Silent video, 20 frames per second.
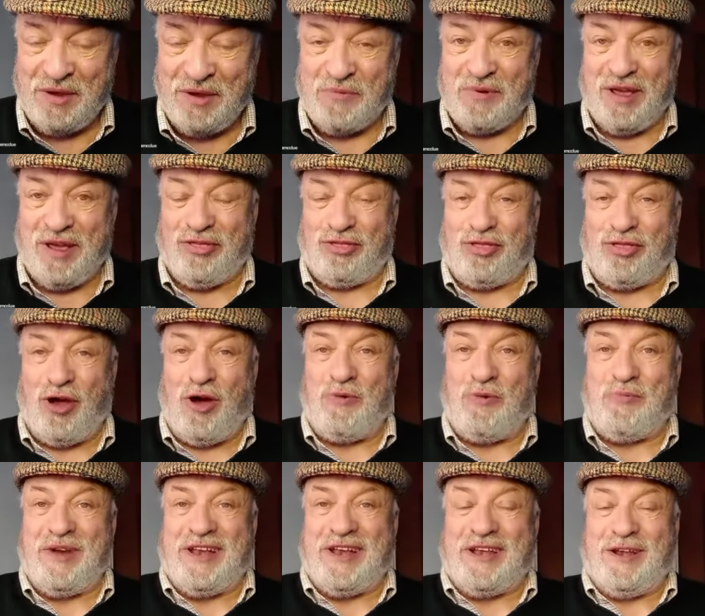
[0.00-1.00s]
We thought
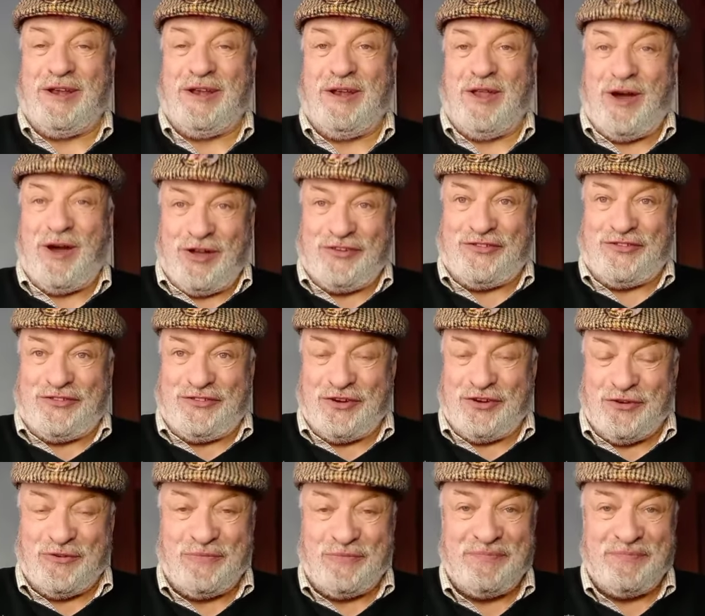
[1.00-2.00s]
we'd lost
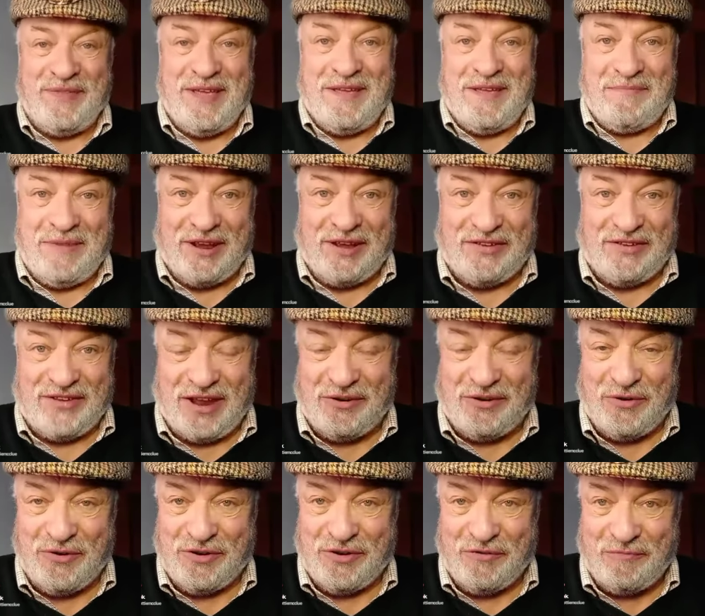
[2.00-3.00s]
you because I
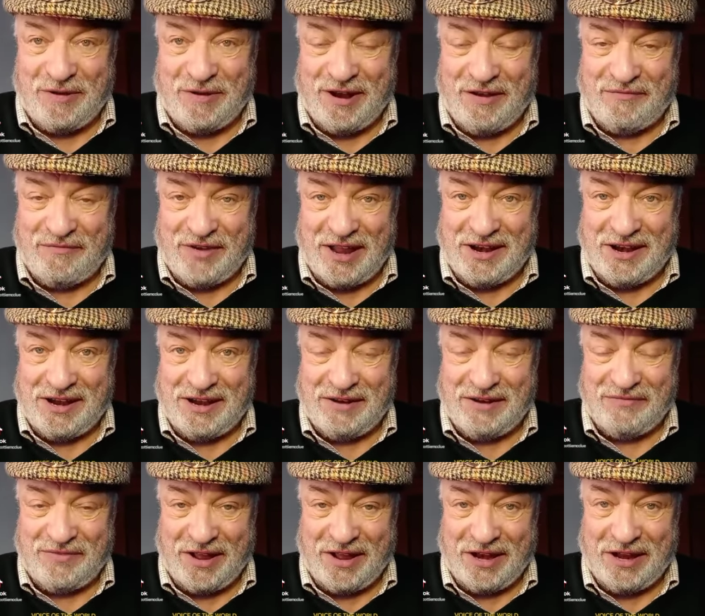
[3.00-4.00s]
know you've been a
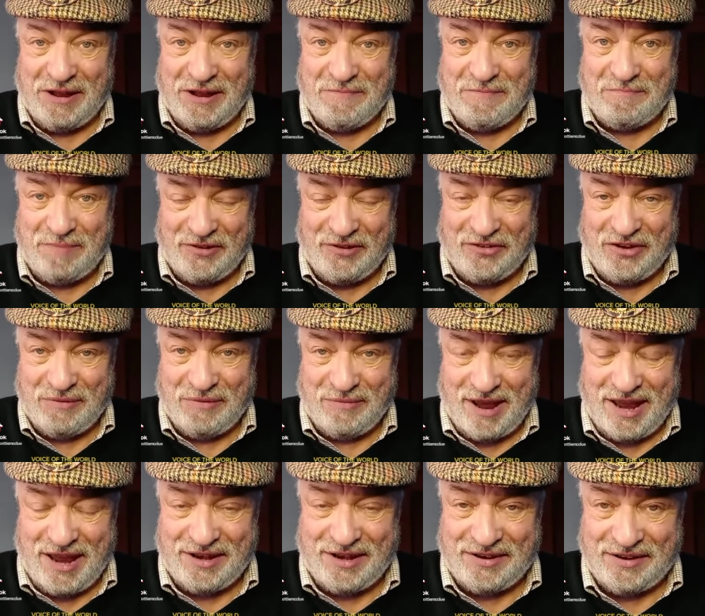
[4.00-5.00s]
very, very busy
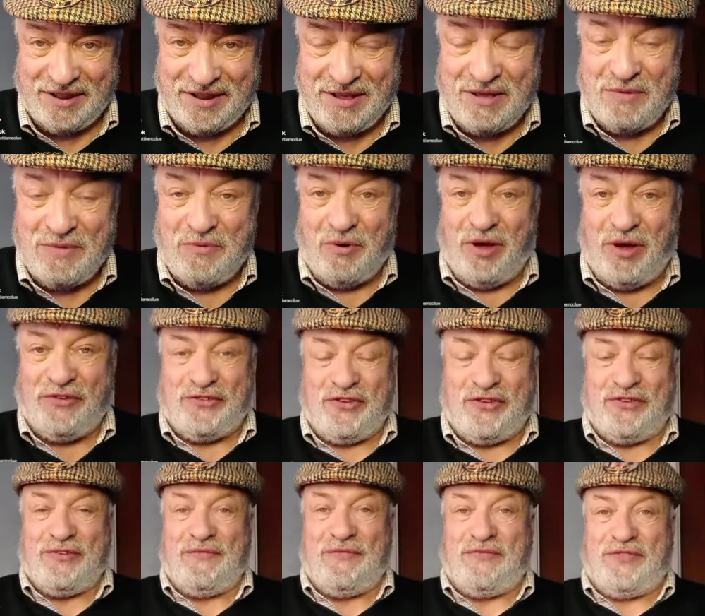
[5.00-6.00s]
man. What
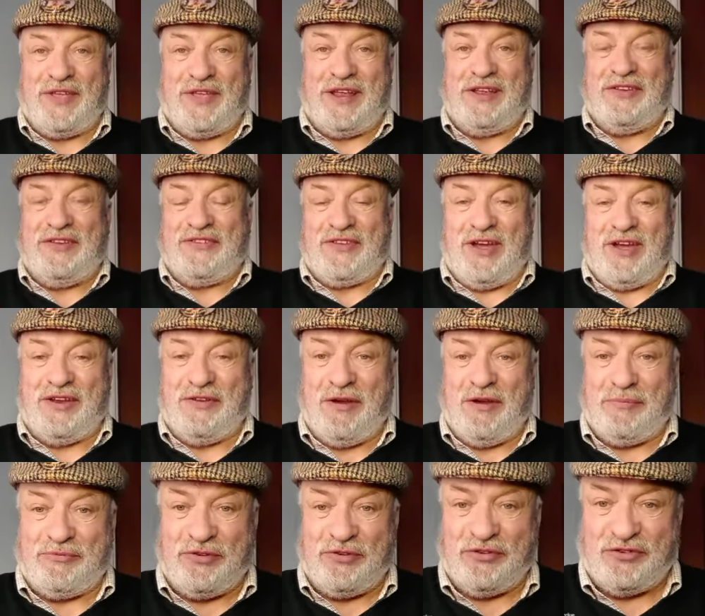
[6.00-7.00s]
sort of things are you
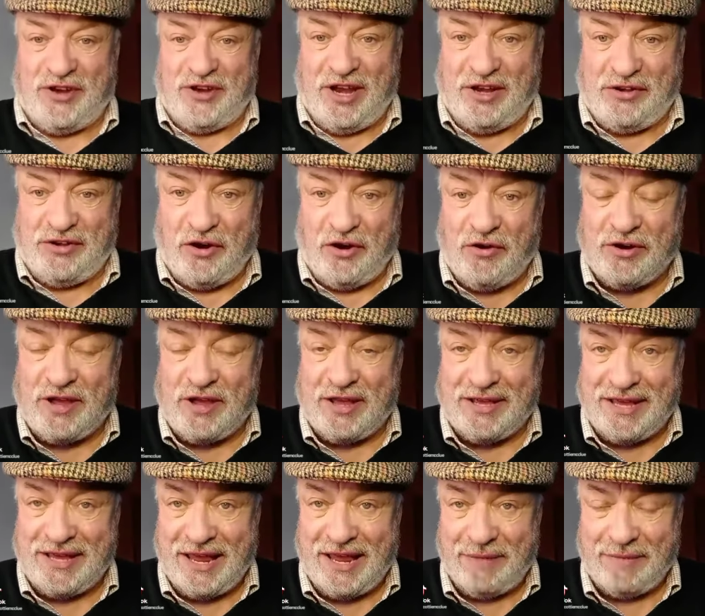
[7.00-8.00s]
up to? J Dog
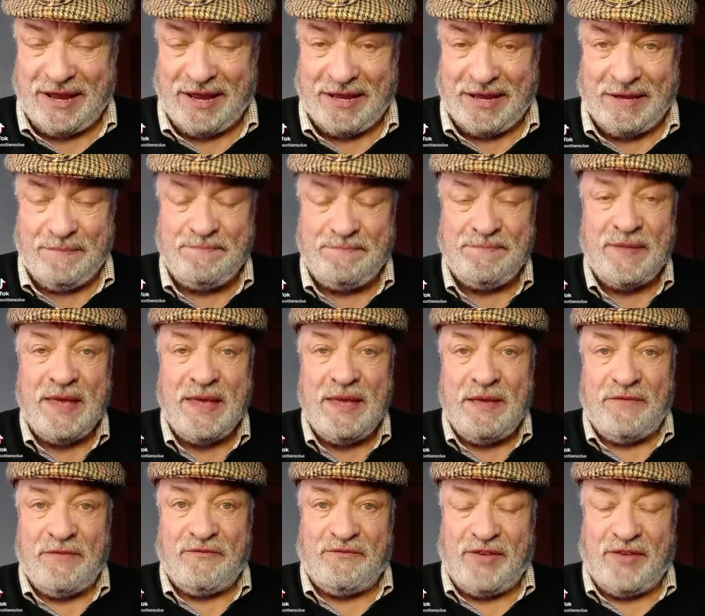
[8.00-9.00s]
Gaming
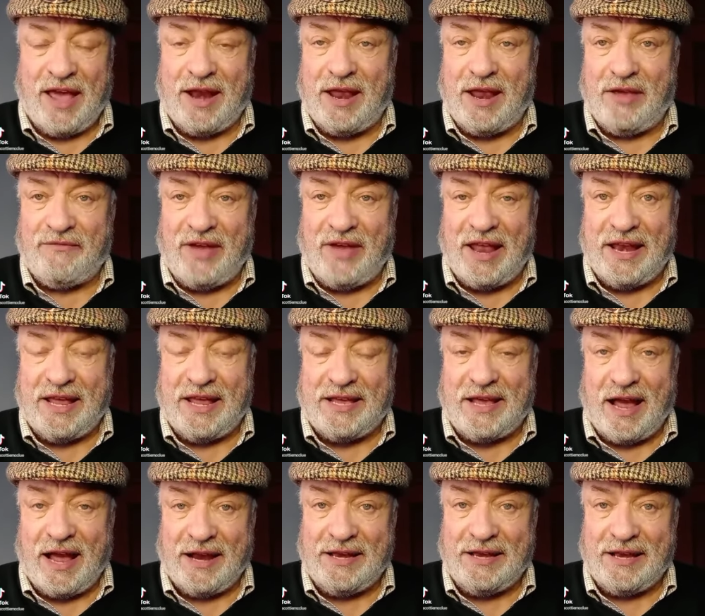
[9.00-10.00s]
very, very
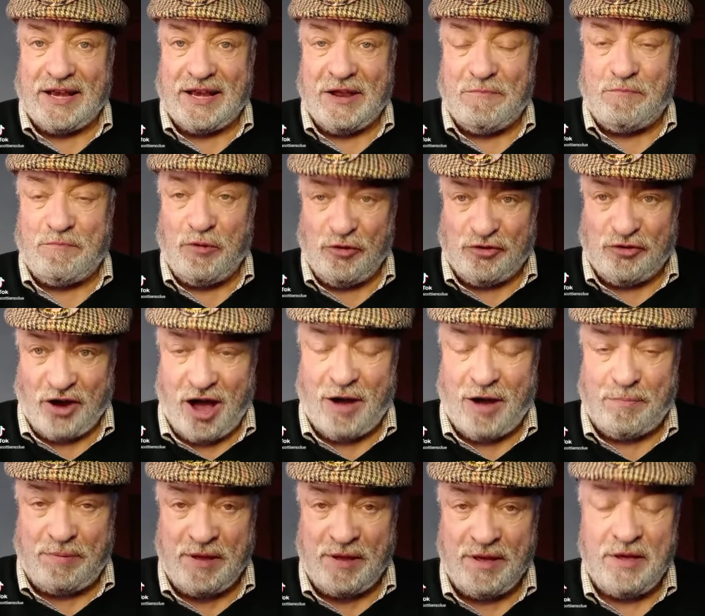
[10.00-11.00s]
kindly put
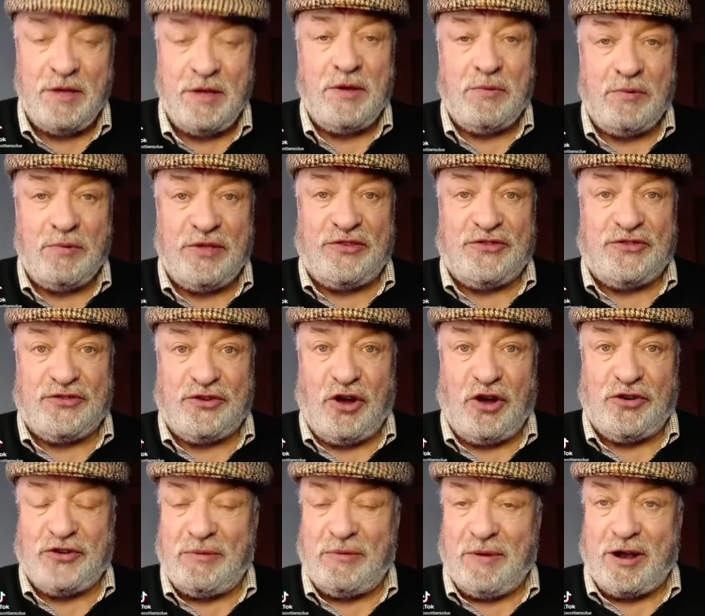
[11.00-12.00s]
up with
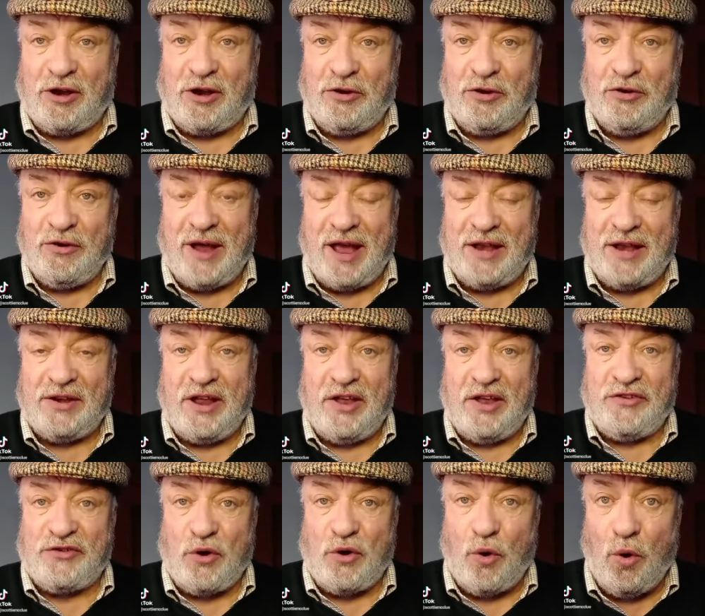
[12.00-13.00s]
Scottie McClue and
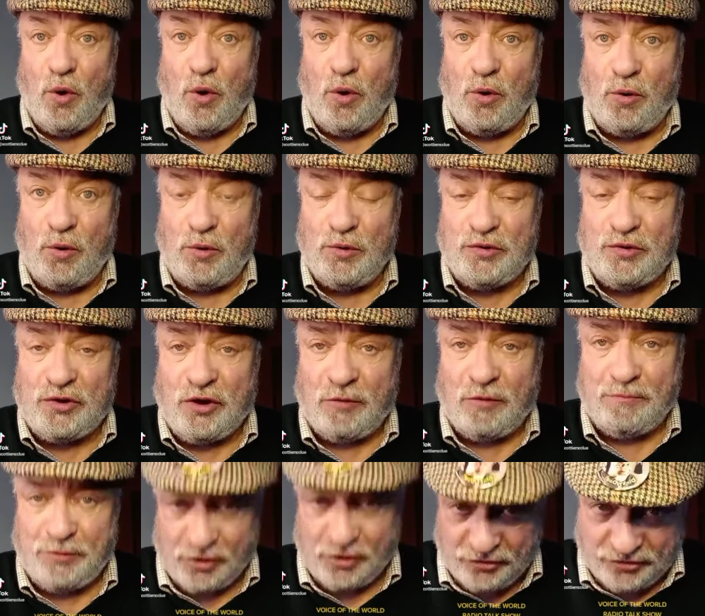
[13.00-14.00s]
his old
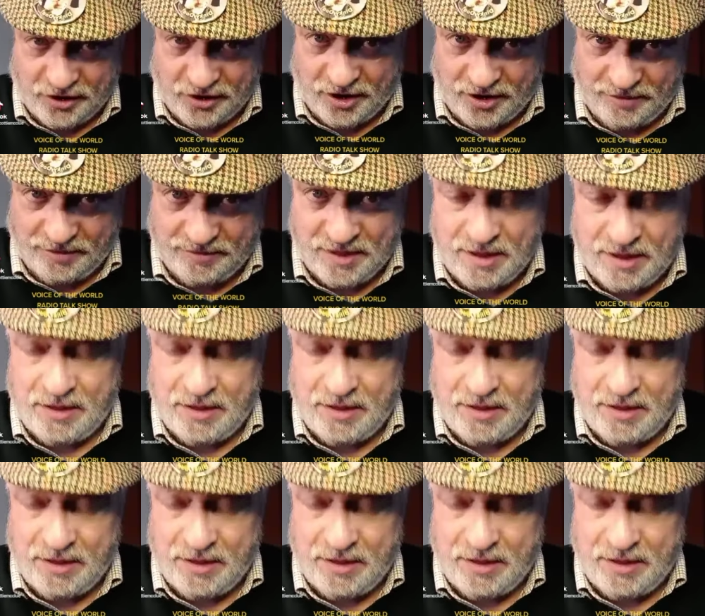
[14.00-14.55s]
computer